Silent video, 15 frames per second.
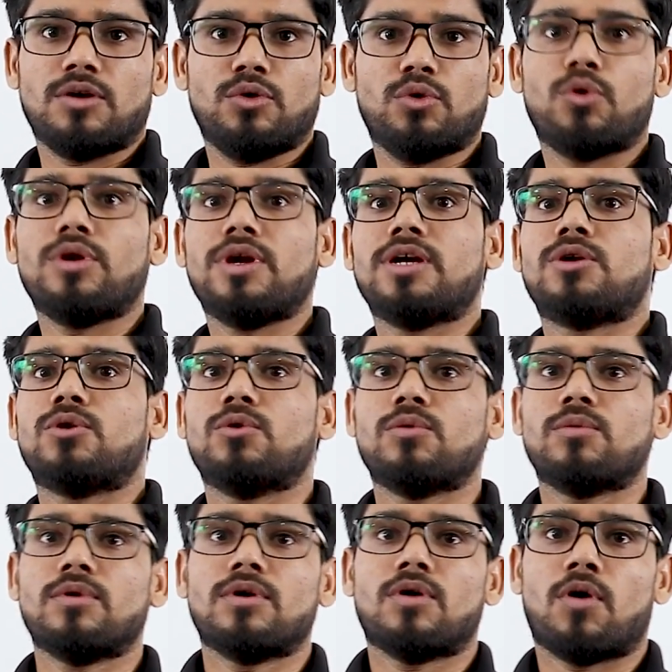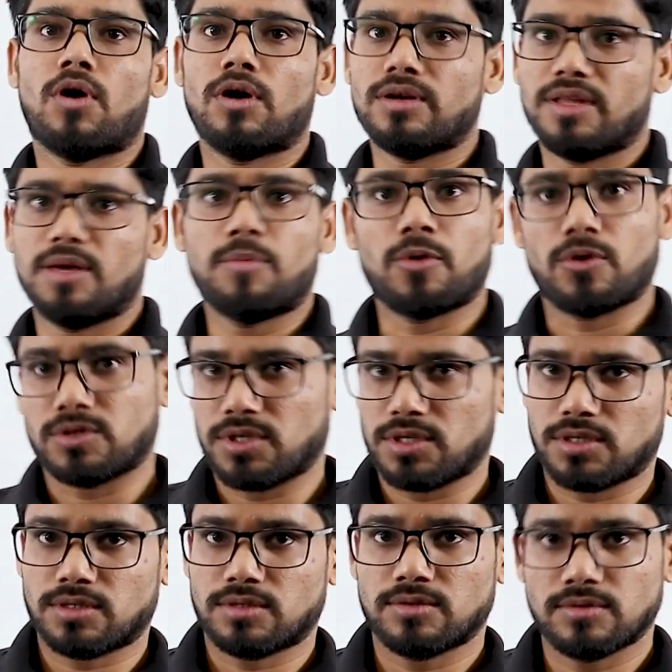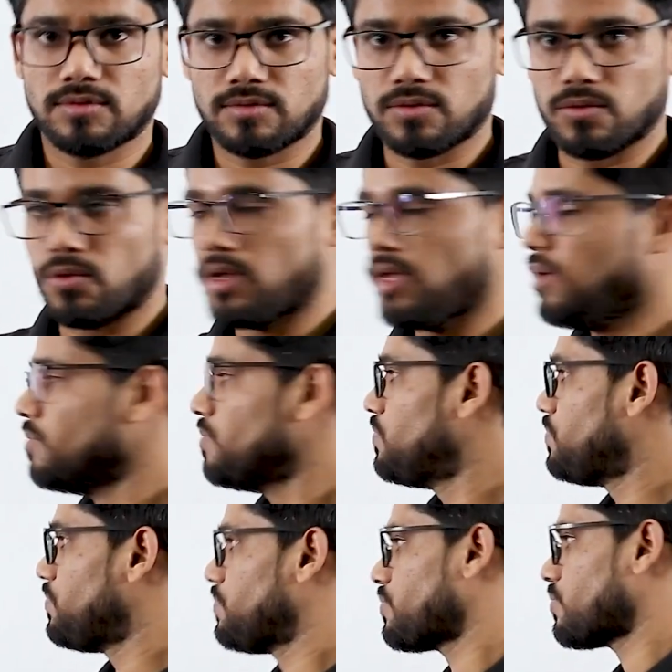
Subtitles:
no need to halt the process. Okay,